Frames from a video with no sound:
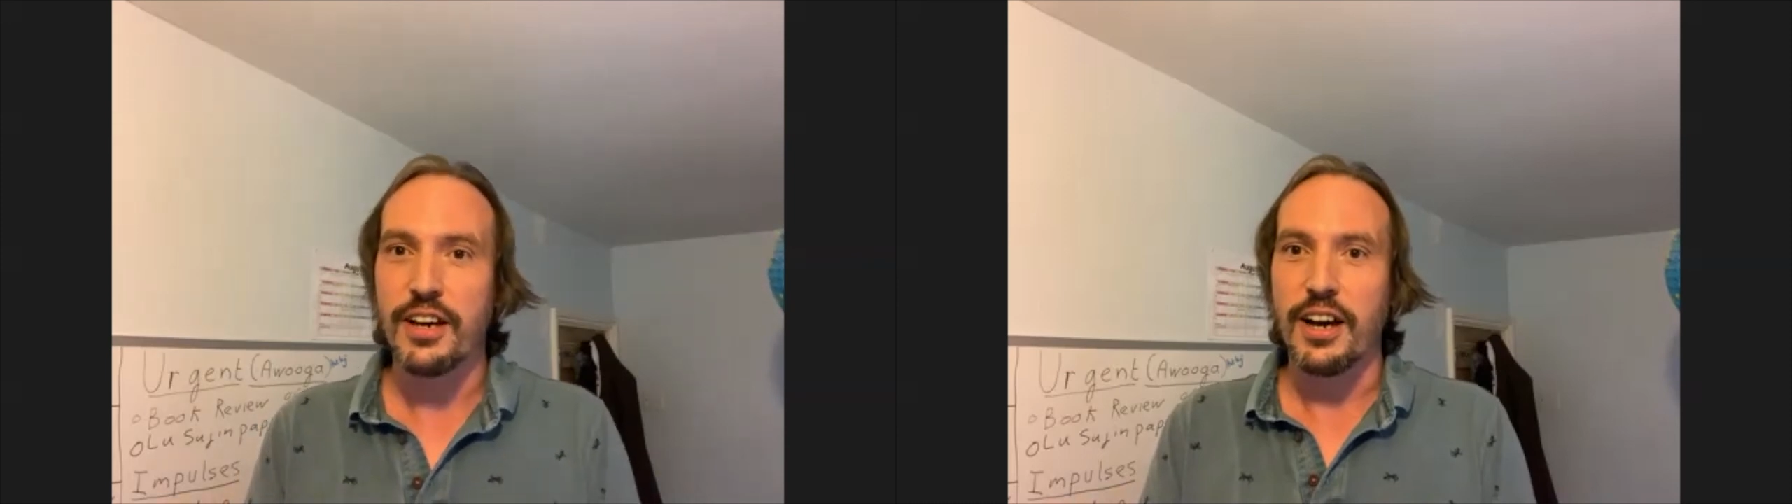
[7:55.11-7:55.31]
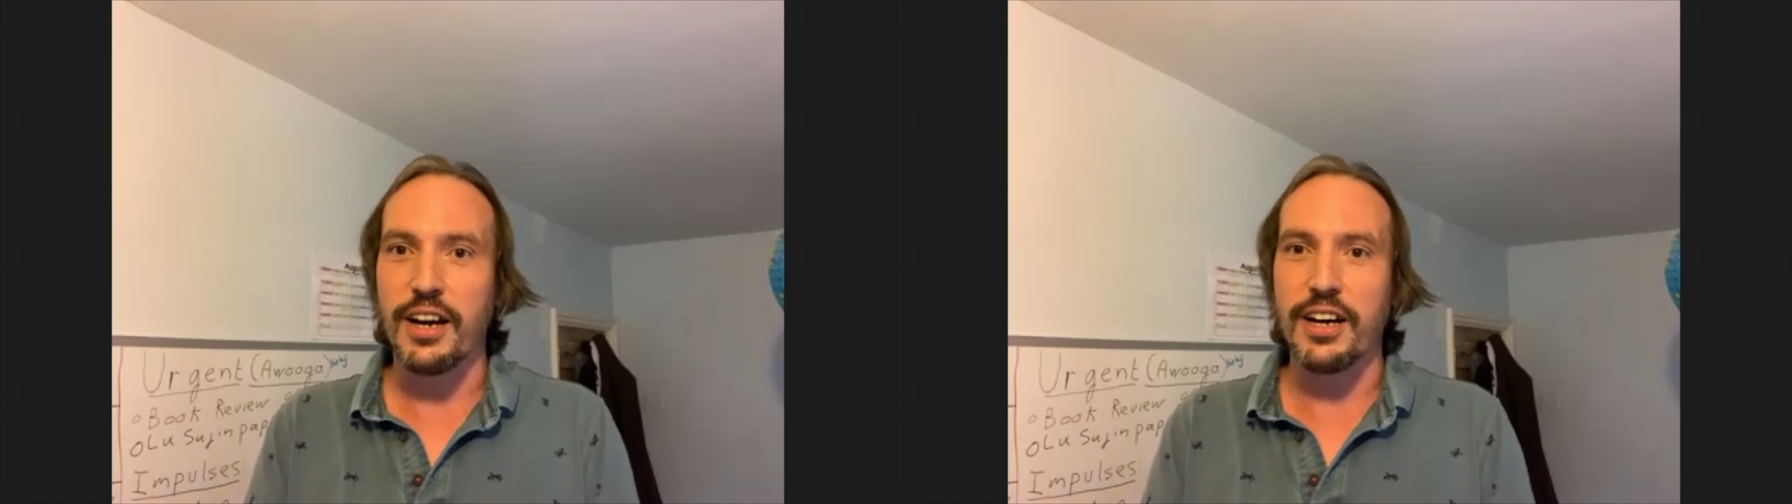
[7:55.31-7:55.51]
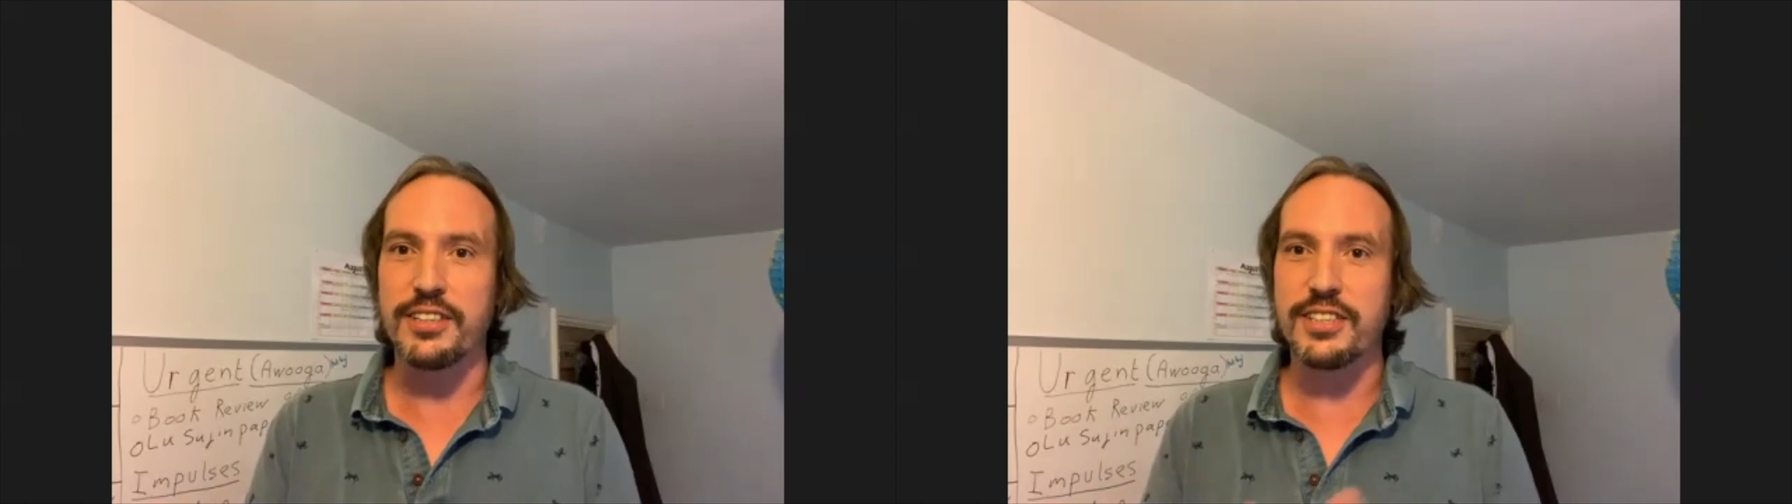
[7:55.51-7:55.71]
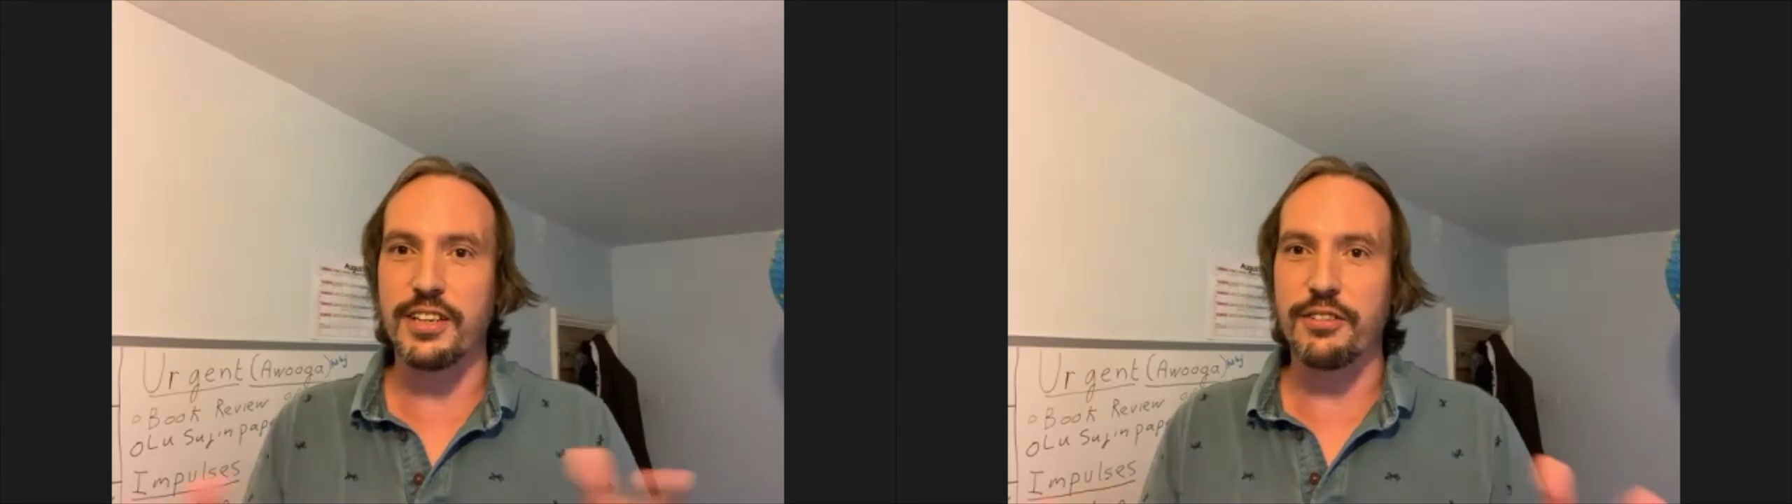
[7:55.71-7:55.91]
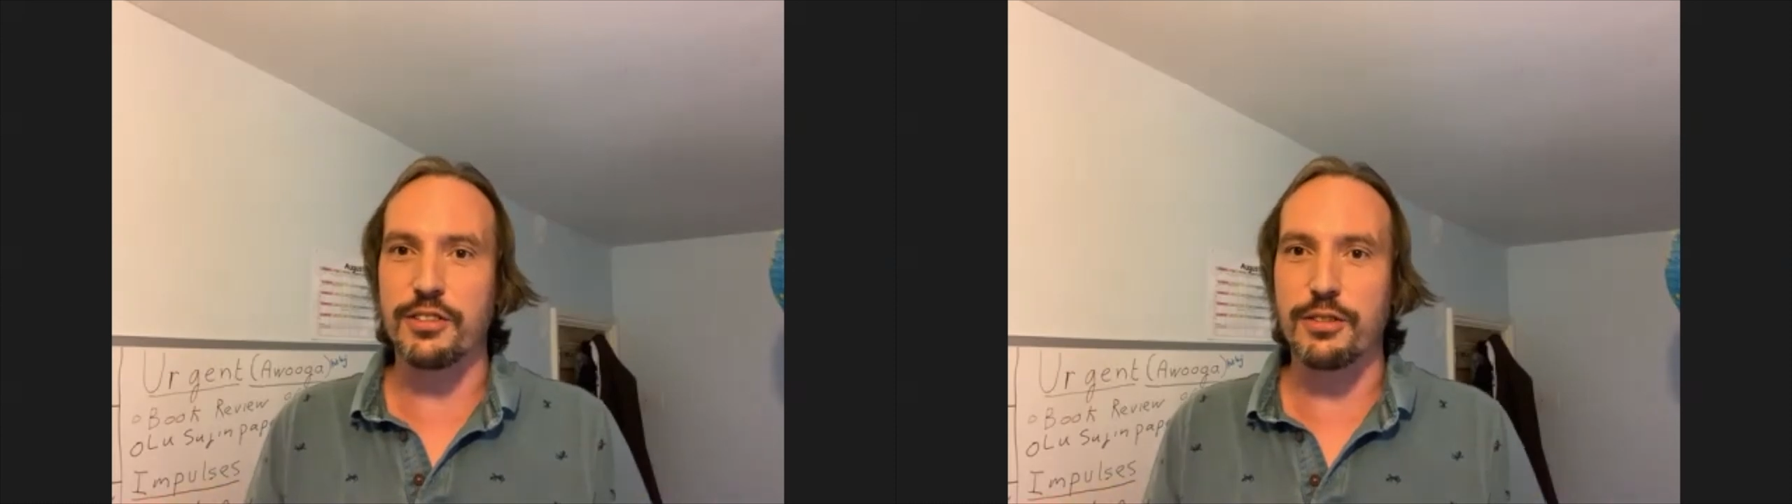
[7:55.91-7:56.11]
uh,
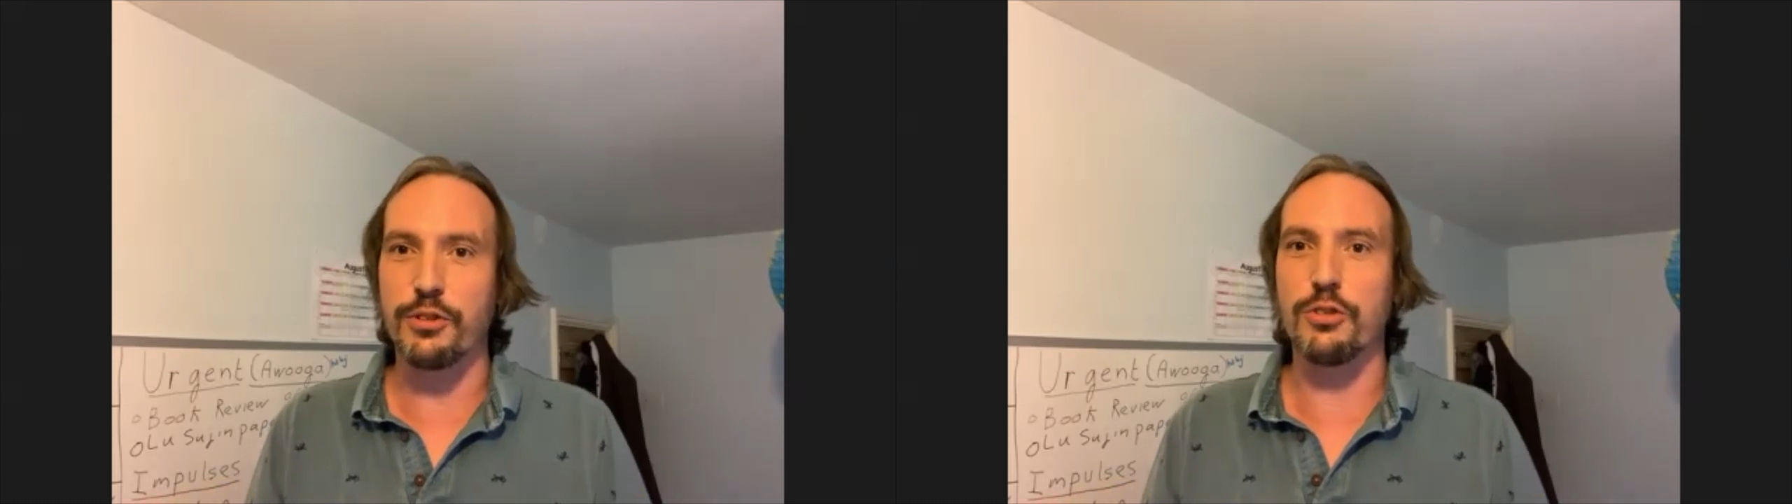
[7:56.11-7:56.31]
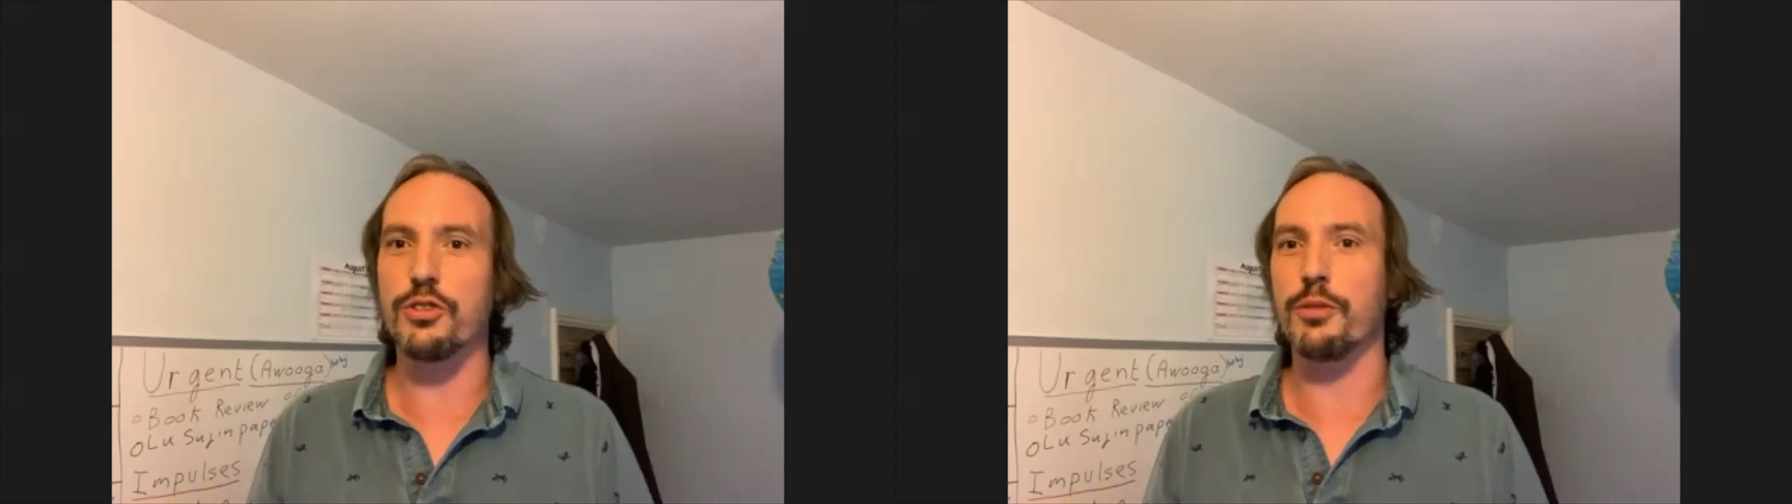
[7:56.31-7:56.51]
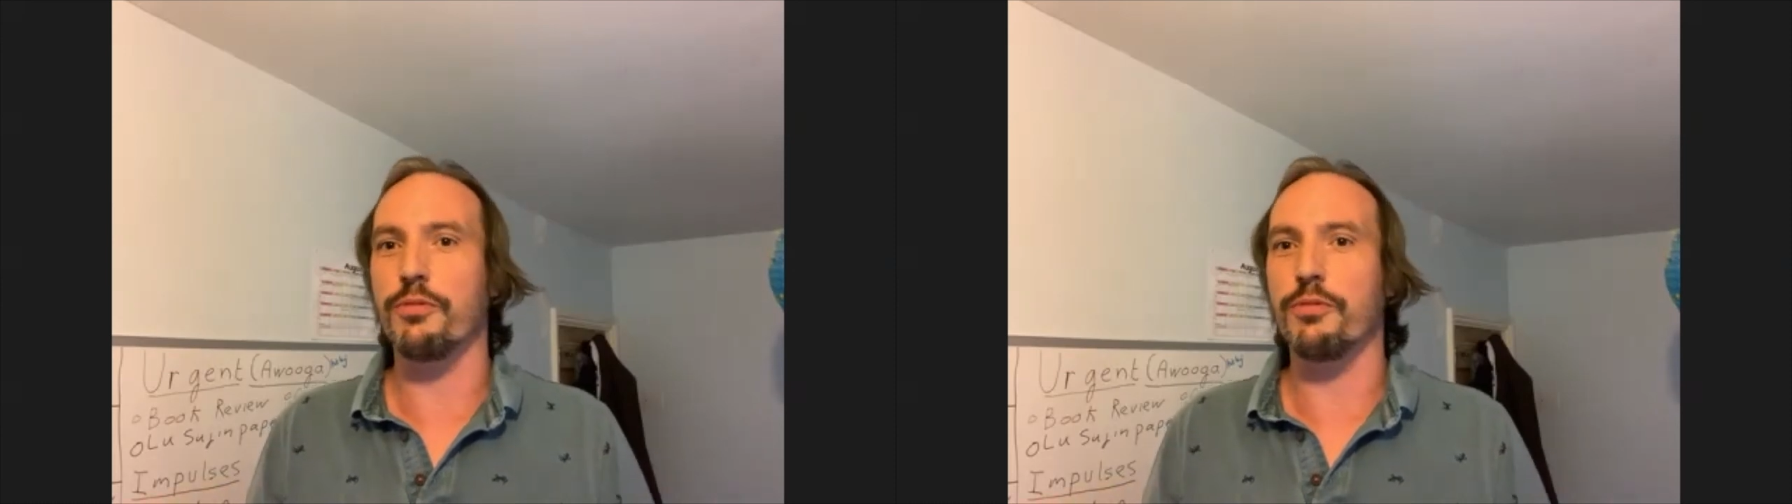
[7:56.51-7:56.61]
series of YouTube